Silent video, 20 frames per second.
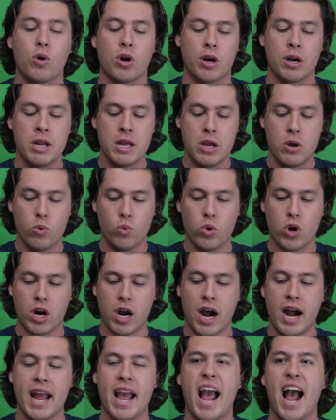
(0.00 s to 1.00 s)
where
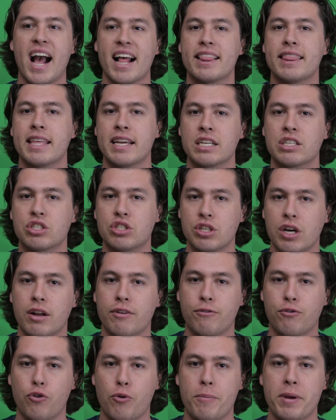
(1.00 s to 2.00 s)
I had things
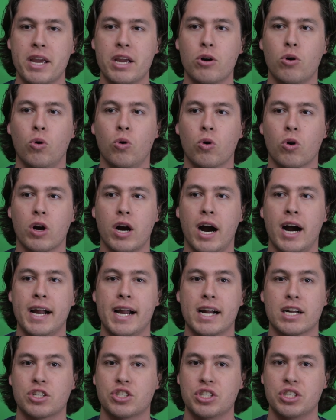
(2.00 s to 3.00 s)
done for me, or I
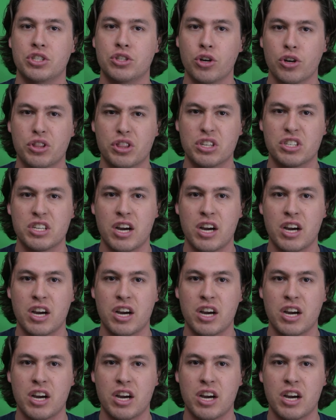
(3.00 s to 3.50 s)
actually took the